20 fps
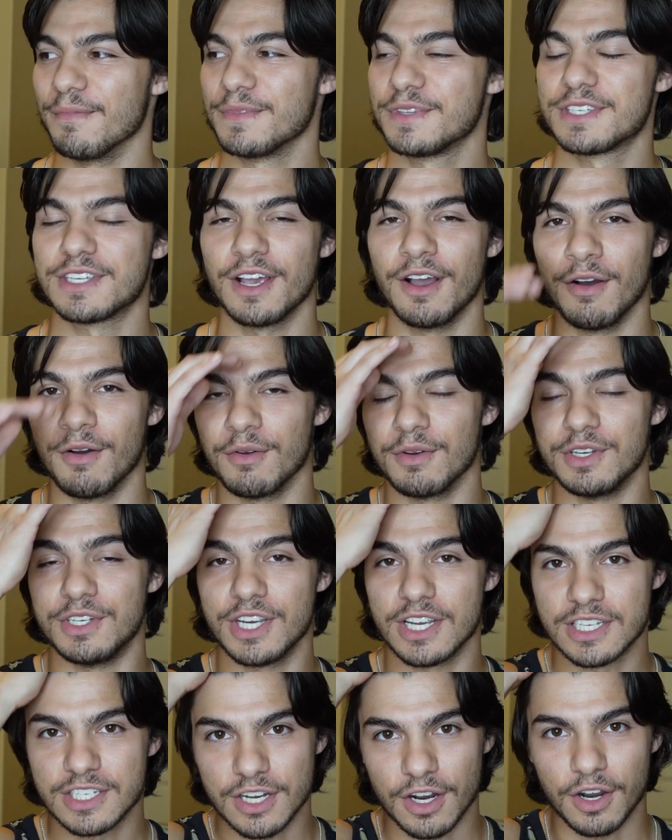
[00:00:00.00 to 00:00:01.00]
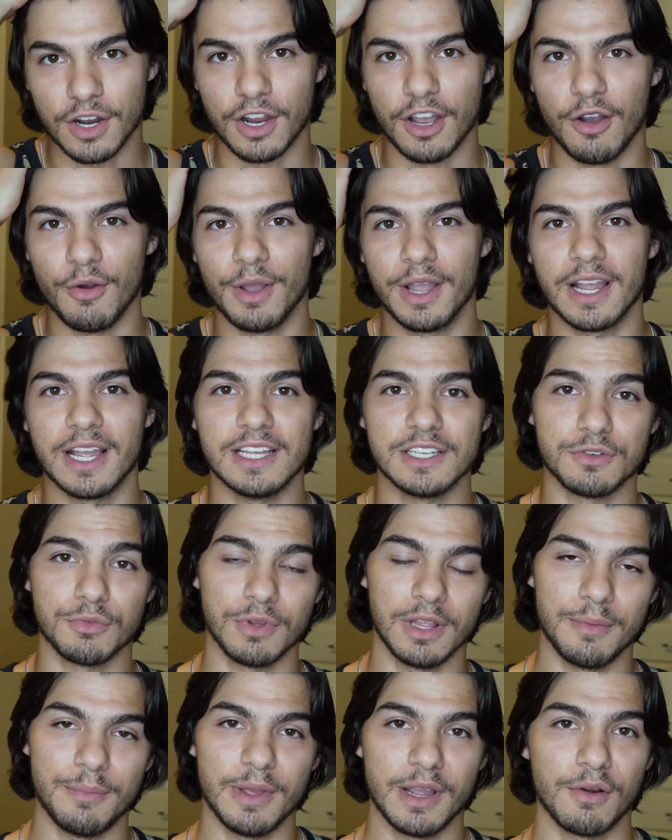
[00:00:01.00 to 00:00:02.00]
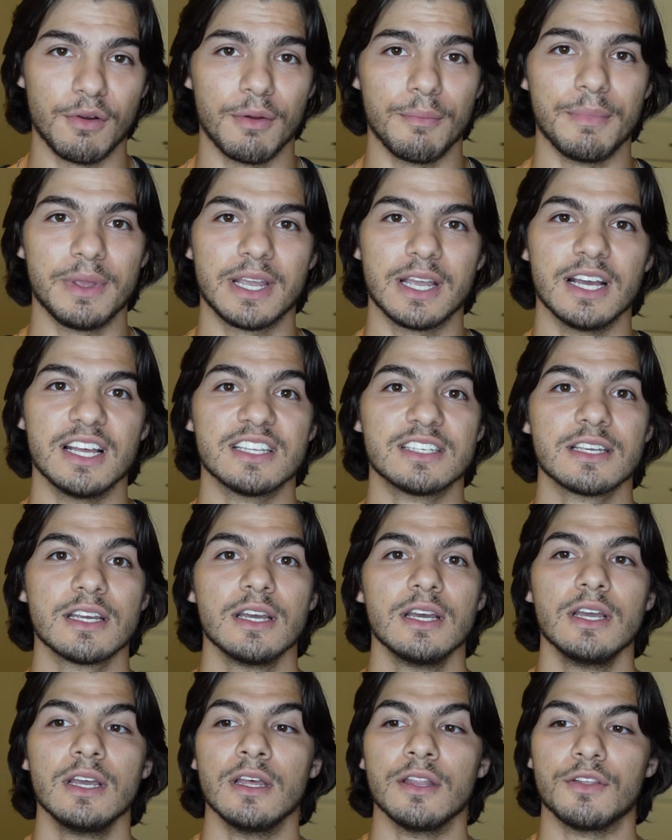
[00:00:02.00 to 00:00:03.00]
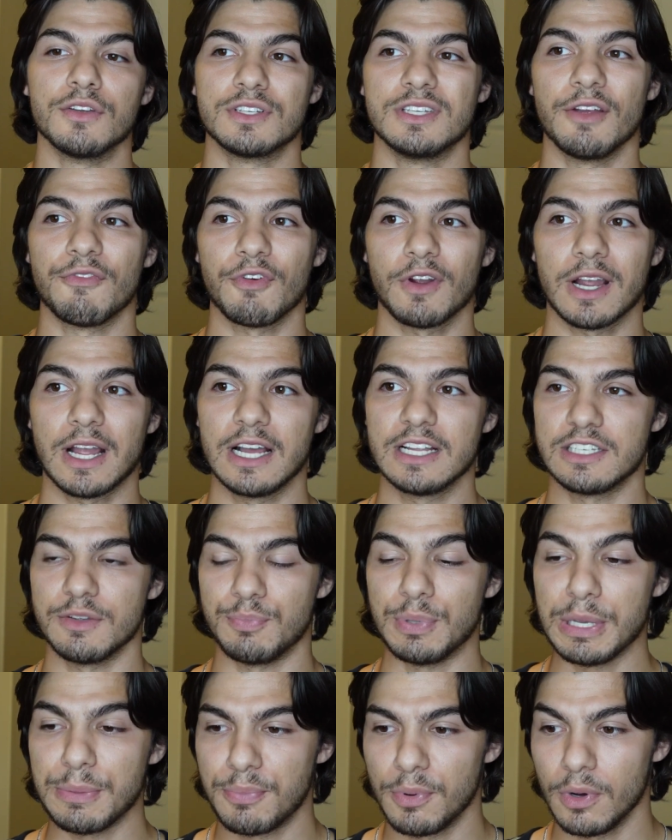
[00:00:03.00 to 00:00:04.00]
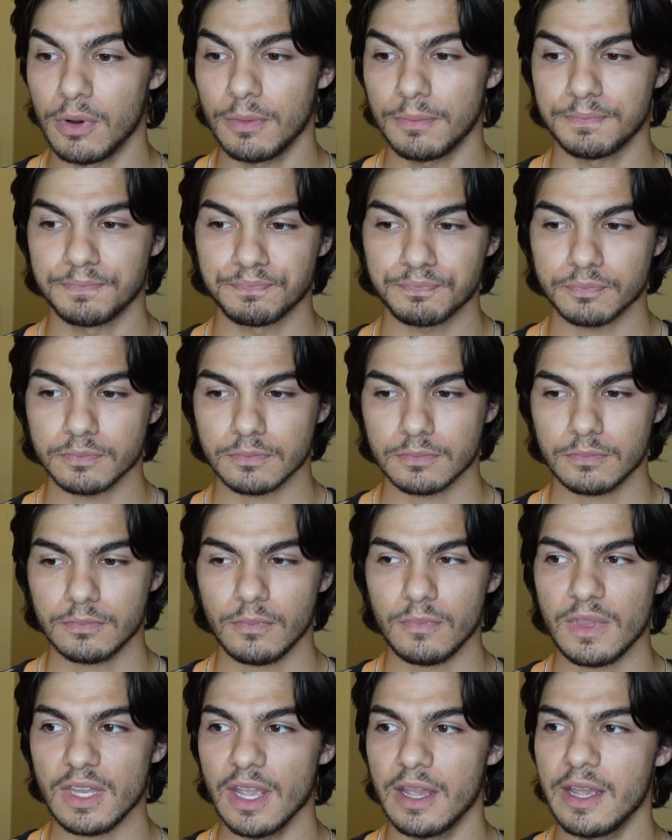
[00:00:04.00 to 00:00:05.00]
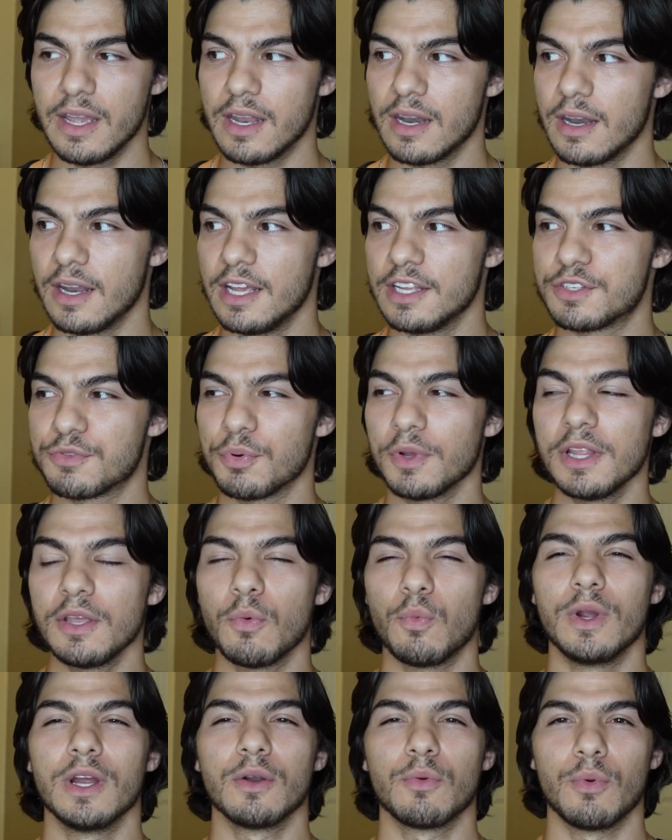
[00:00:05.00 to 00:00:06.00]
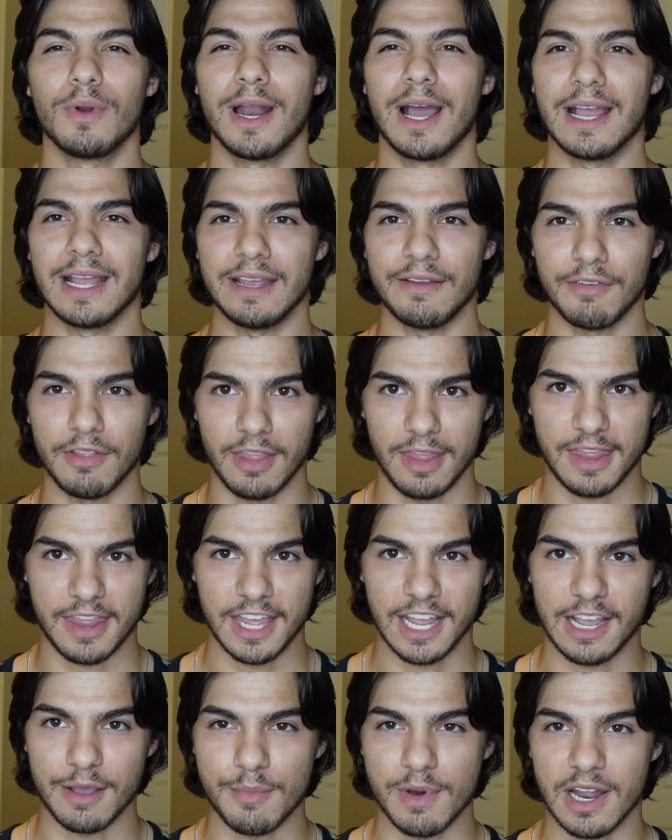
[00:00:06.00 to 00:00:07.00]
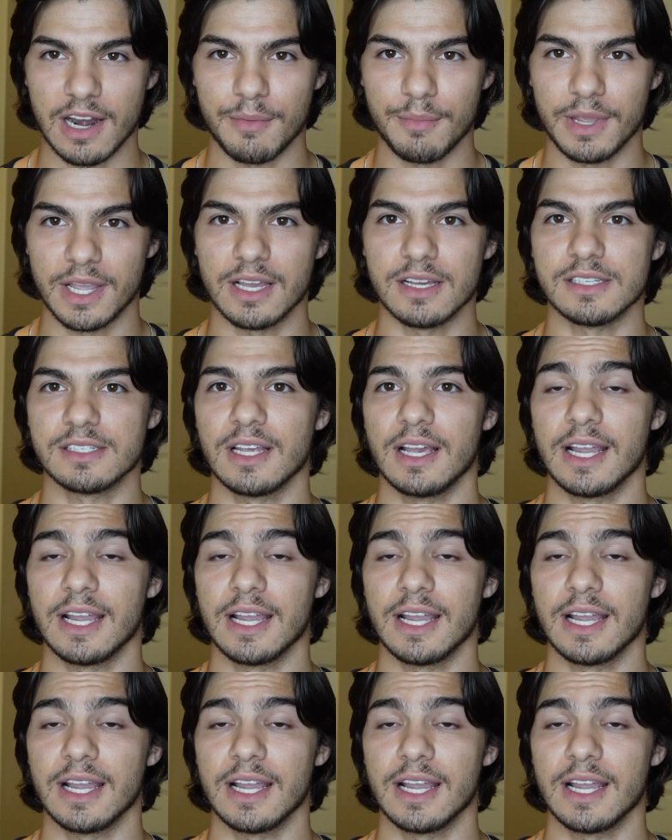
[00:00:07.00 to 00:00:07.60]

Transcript: So just start going is a really big one, because there's different kinds of people. And it's really weird when I even think about it, because